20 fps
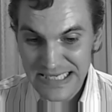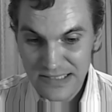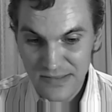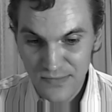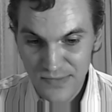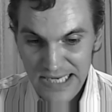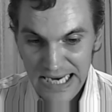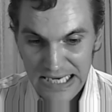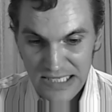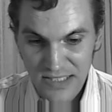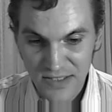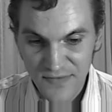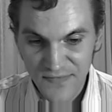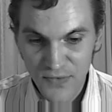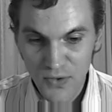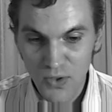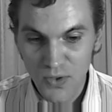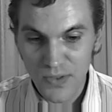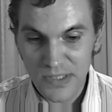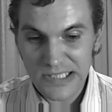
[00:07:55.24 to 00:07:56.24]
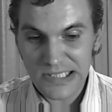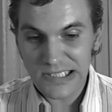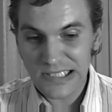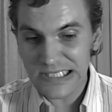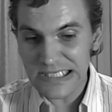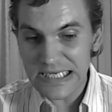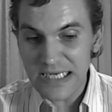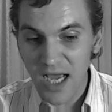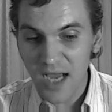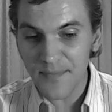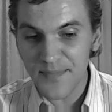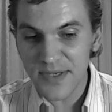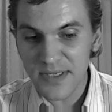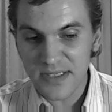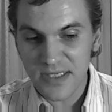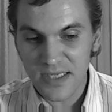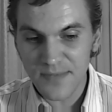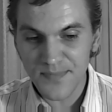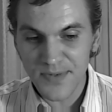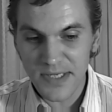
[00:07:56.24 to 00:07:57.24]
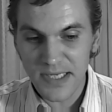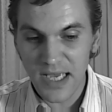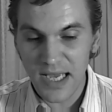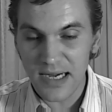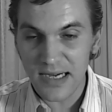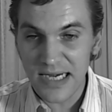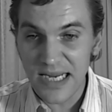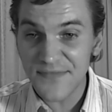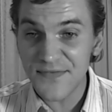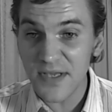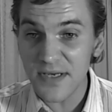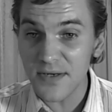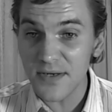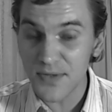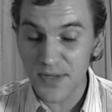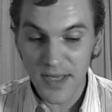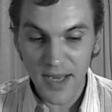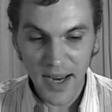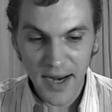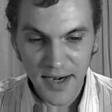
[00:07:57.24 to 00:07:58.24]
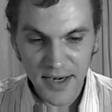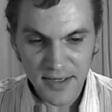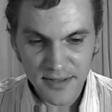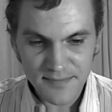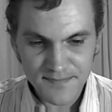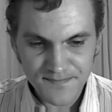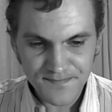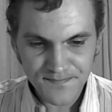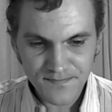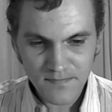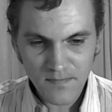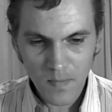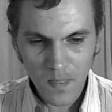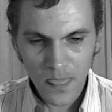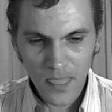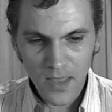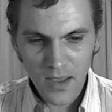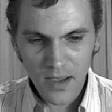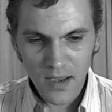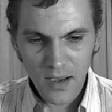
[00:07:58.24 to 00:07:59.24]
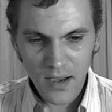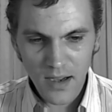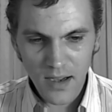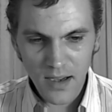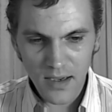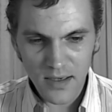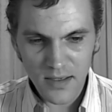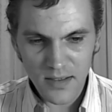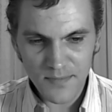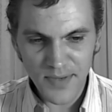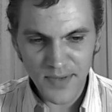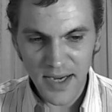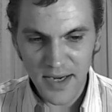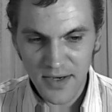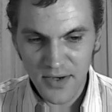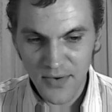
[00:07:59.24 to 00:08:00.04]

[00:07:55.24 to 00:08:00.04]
reactor fuel cannot be simply lifted into the air by a